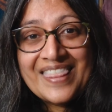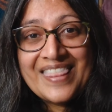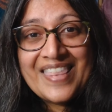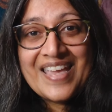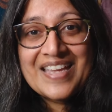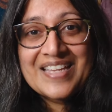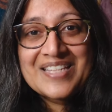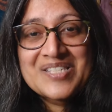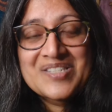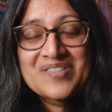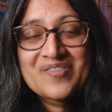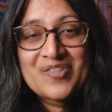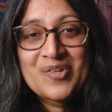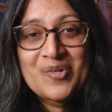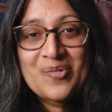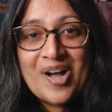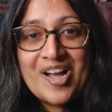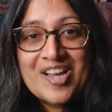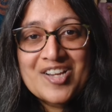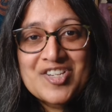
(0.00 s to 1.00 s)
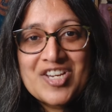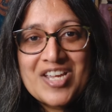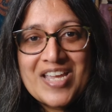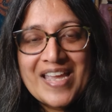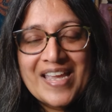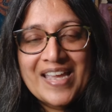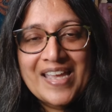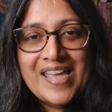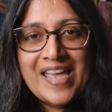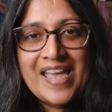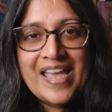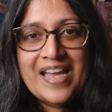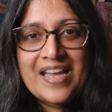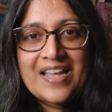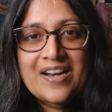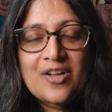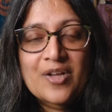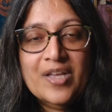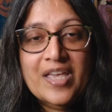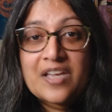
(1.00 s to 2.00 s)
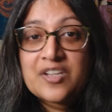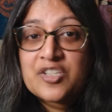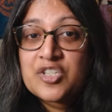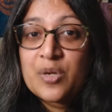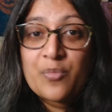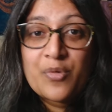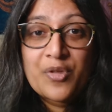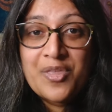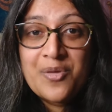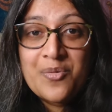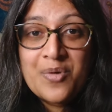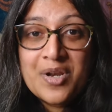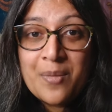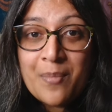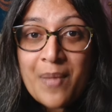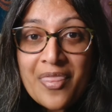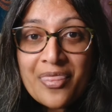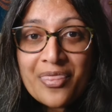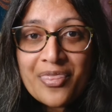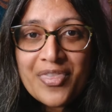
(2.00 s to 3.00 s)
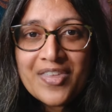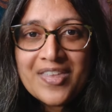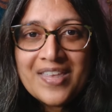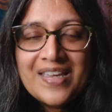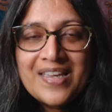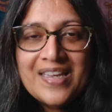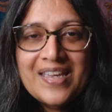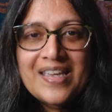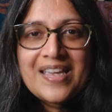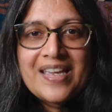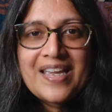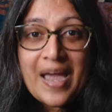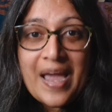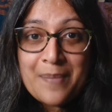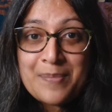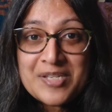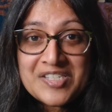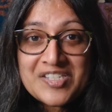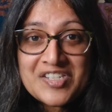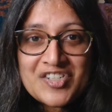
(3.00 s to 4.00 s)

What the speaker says: for watching, and I'll catch up with you in a month. Happy stitching.